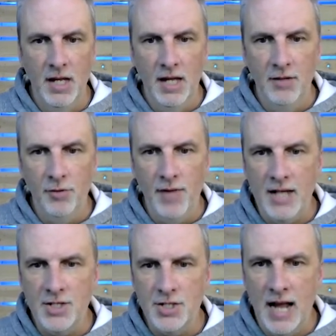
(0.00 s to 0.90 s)
And so
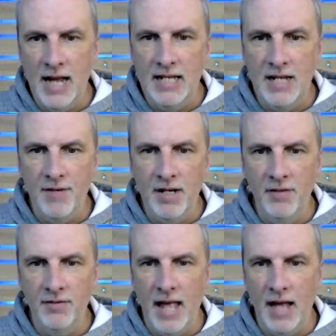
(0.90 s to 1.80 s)
that's just kind of giving
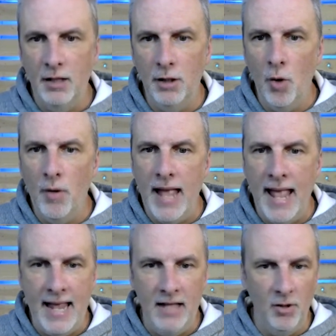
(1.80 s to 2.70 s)
us that glowy
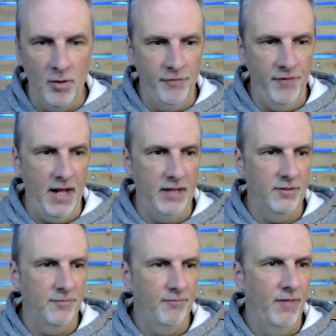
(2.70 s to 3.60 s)
halo
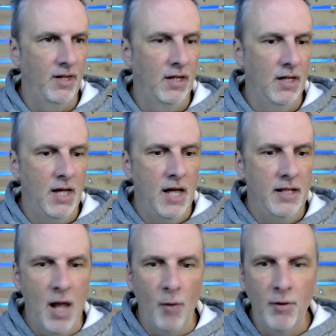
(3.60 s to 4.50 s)
effect.
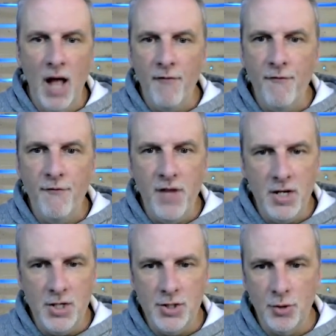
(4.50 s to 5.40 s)
Now we're not
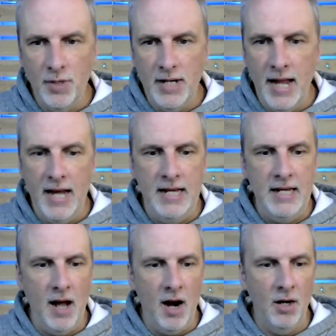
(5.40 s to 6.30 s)
finished
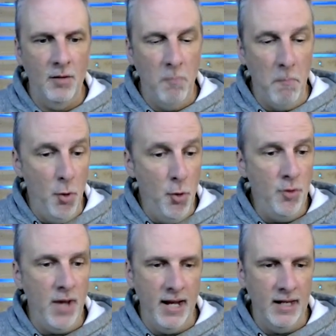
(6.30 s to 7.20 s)
creating our
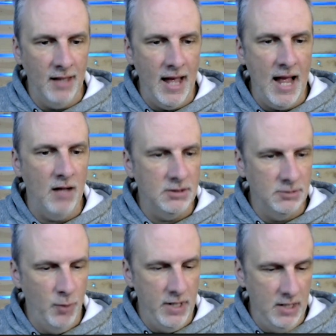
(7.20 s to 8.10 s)
moon and
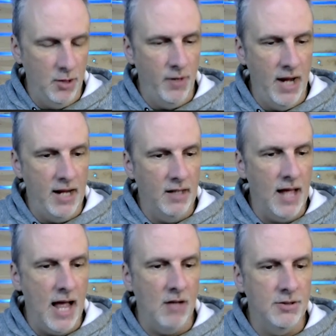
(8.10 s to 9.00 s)
clouds. We need to create
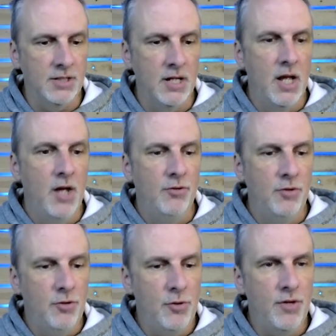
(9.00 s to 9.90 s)
clouds.
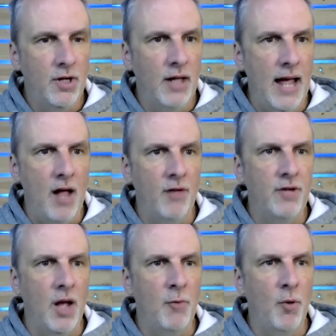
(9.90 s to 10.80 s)
To do the
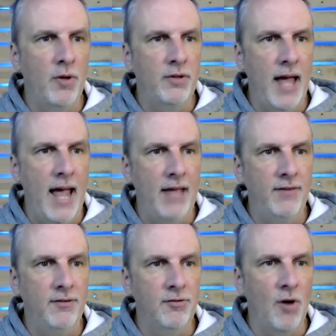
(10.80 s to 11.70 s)
clouds, I'm going to
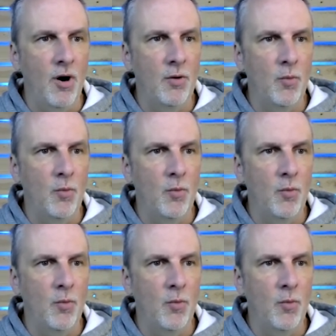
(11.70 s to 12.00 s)
start